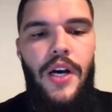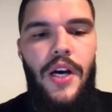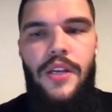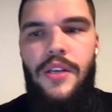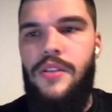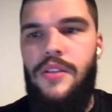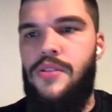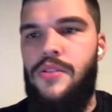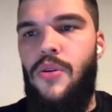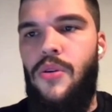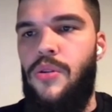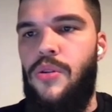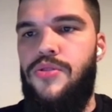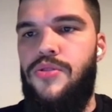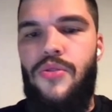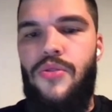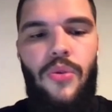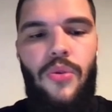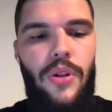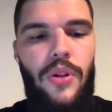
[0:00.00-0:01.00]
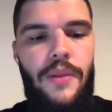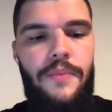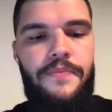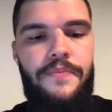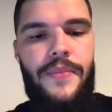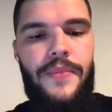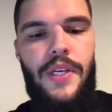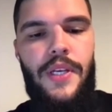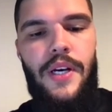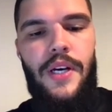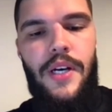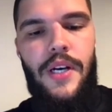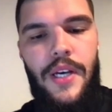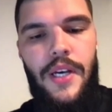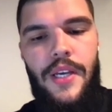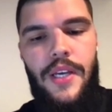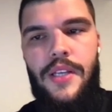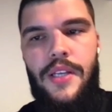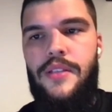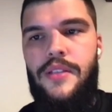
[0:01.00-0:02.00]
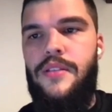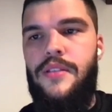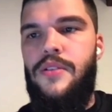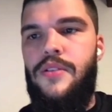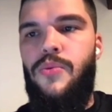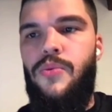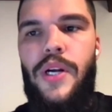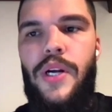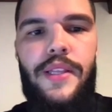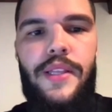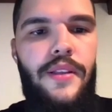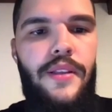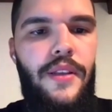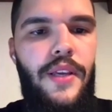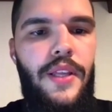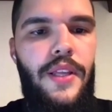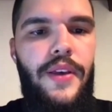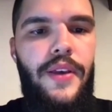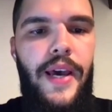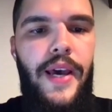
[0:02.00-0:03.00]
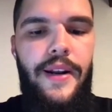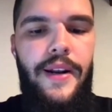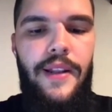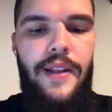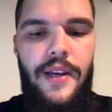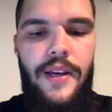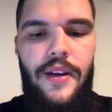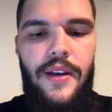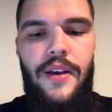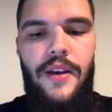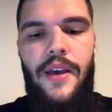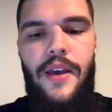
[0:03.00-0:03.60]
It's old school. It's written in Erlang,